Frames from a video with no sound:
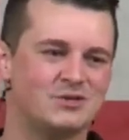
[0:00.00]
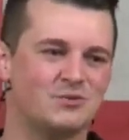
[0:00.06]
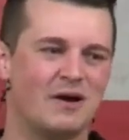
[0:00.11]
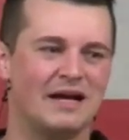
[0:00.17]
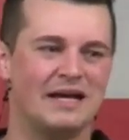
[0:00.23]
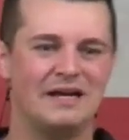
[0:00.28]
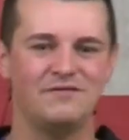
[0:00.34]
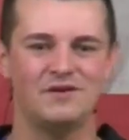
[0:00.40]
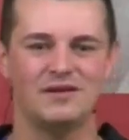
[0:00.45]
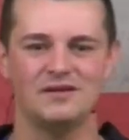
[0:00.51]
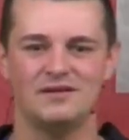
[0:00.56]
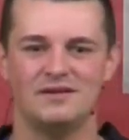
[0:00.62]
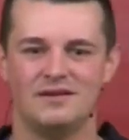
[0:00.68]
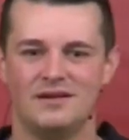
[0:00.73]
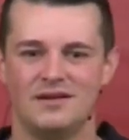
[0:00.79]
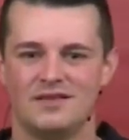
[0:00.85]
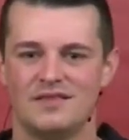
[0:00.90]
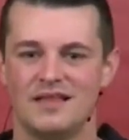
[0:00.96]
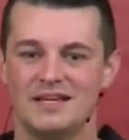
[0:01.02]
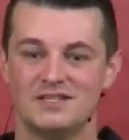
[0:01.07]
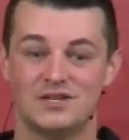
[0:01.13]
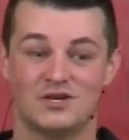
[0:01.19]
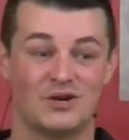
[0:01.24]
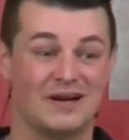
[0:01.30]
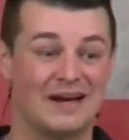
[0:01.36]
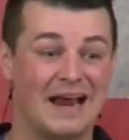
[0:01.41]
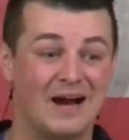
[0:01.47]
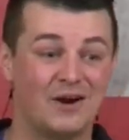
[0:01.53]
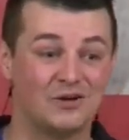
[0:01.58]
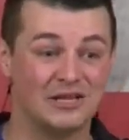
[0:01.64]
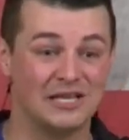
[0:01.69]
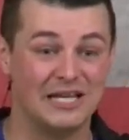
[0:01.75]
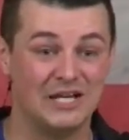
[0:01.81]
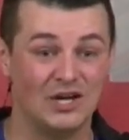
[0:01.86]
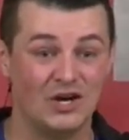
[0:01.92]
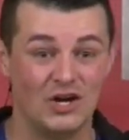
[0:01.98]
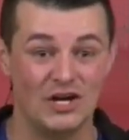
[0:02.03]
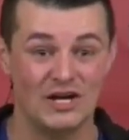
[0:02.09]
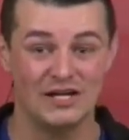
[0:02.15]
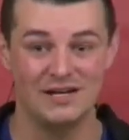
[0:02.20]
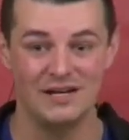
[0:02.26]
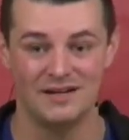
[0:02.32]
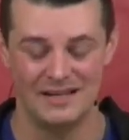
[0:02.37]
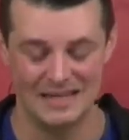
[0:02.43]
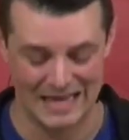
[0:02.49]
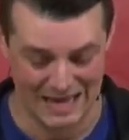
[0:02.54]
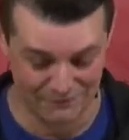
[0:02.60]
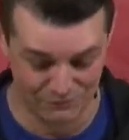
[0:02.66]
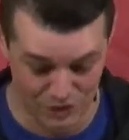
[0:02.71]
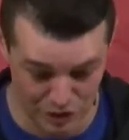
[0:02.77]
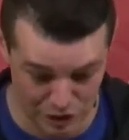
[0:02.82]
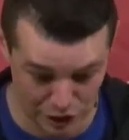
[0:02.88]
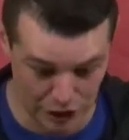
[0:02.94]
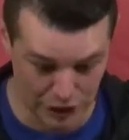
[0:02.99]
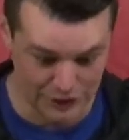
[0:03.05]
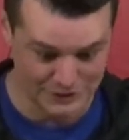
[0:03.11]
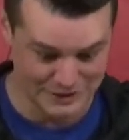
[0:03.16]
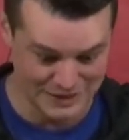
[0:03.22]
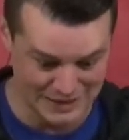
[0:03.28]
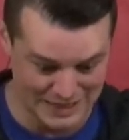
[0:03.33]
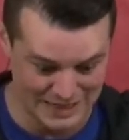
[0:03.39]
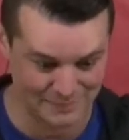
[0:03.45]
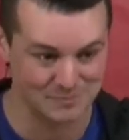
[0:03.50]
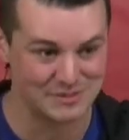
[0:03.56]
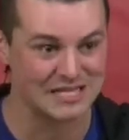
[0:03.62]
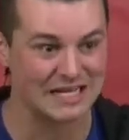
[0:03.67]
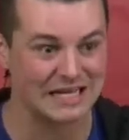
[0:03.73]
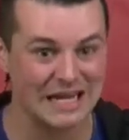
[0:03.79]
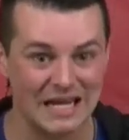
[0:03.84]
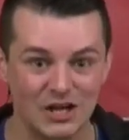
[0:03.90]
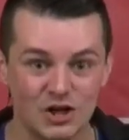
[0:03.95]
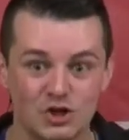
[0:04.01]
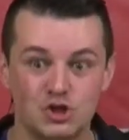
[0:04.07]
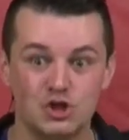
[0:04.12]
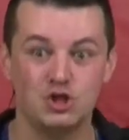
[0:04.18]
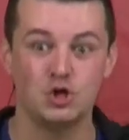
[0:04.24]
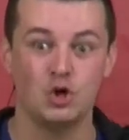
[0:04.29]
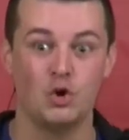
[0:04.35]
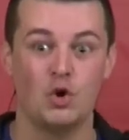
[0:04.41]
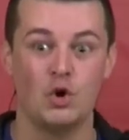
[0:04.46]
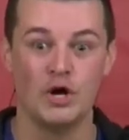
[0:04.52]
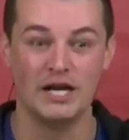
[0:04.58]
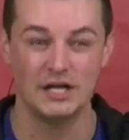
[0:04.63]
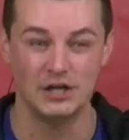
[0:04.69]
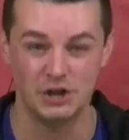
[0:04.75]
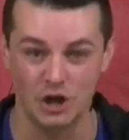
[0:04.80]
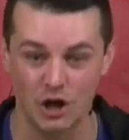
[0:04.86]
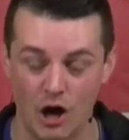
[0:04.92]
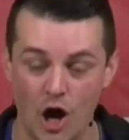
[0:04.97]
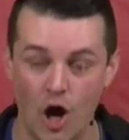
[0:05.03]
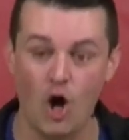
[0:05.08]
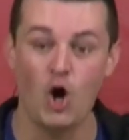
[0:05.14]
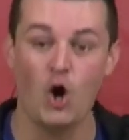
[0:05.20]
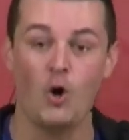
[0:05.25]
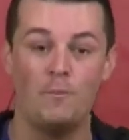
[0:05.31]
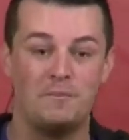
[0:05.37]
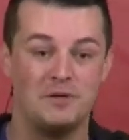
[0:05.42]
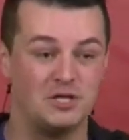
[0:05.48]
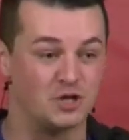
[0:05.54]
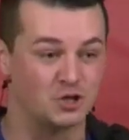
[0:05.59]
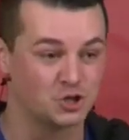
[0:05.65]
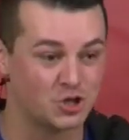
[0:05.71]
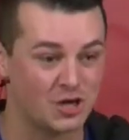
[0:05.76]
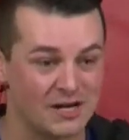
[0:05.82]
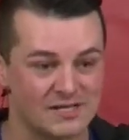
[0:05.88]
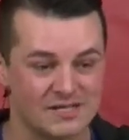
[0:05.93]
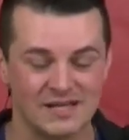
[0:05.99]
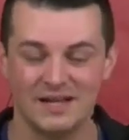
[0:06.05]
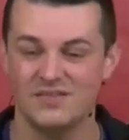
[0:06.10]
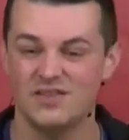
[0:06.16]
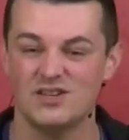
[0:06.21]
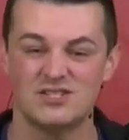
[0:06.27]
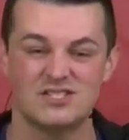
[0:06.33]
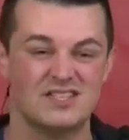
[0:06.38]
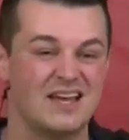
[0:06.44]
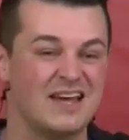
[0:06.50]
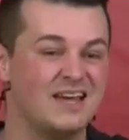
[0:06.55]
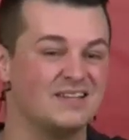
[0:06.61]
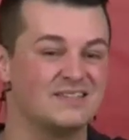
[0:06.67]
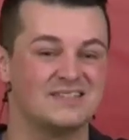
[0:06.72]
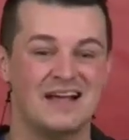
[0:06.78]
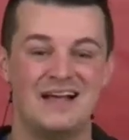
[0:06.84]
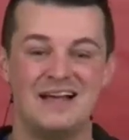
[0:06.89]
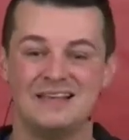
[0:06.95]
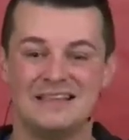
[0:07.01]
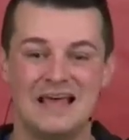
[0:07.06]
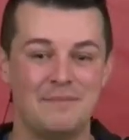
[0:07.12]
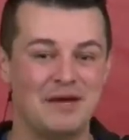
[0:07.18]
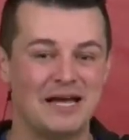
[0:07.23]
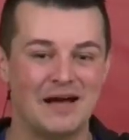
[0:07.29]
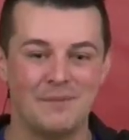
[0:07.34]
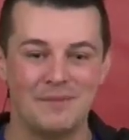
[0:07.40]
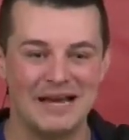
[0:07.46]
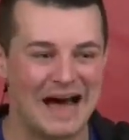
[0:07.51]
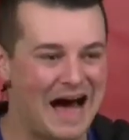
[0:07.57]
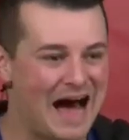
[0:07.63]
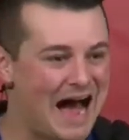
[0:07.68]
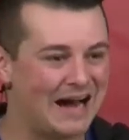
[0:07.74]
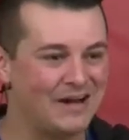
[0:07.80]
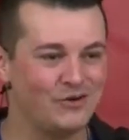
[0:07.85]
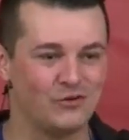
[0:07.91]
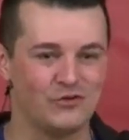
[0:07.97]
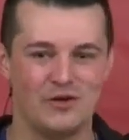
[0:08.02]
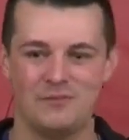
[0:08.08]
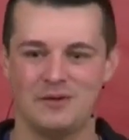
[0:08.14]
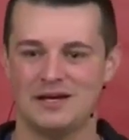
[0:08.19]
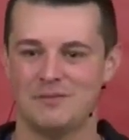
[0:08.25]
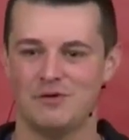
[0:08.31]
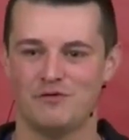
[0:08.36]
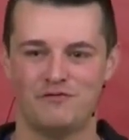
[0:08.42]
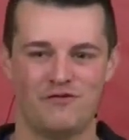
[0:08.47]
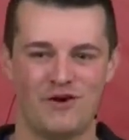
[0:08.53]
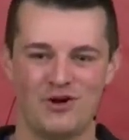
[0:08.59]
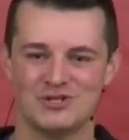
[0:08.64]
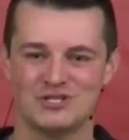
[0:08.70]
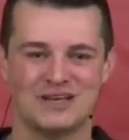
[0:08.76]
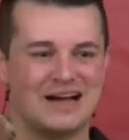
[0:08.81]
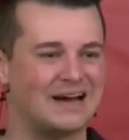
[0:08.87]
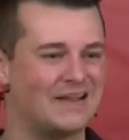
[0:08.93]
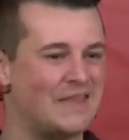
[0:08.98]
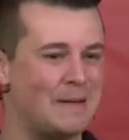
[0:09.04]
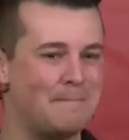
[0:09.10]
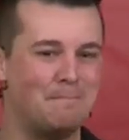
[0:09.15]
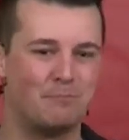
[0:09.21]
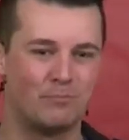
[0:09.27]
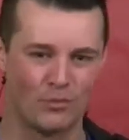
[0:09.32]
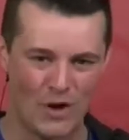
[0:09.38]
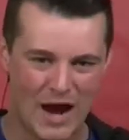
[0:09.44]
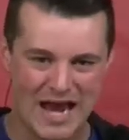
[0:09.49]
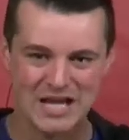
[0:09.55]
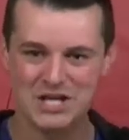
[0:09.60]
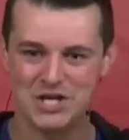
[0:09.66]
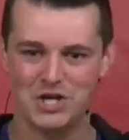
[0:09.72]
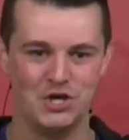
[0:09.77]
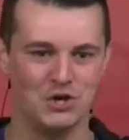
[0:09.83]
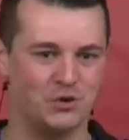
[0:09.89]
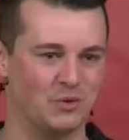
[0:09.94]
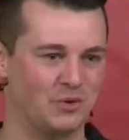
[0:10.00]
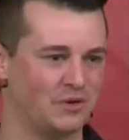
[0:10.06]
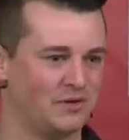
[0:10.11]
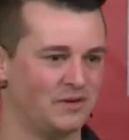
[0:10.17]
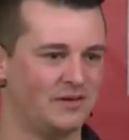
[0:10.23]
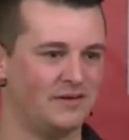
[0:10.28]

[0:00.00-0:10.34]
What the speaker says: That's why even things that are inherently good, if you look to them to get your joy and your hope and your trusting in those things, they become an idol, they become a false god, and they break you.